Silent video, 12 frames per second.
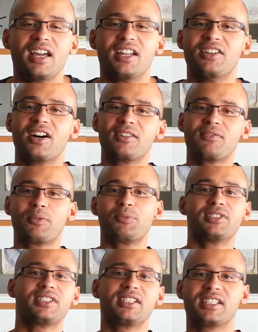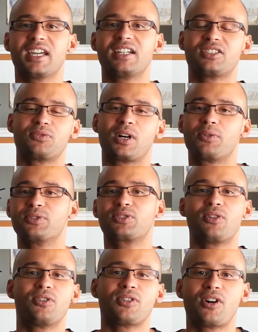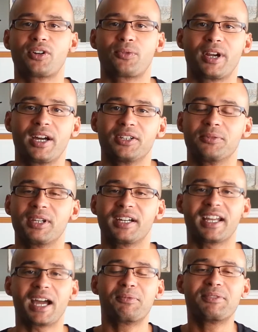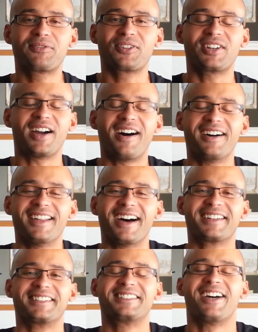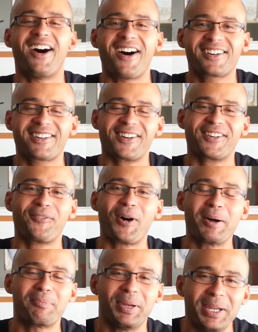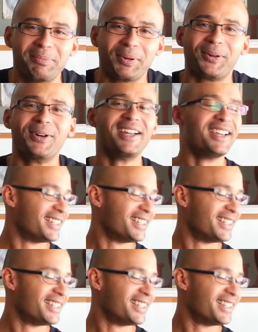None of them was engaged in what was going on around them. Like, have we forgotten how to talk or what, people?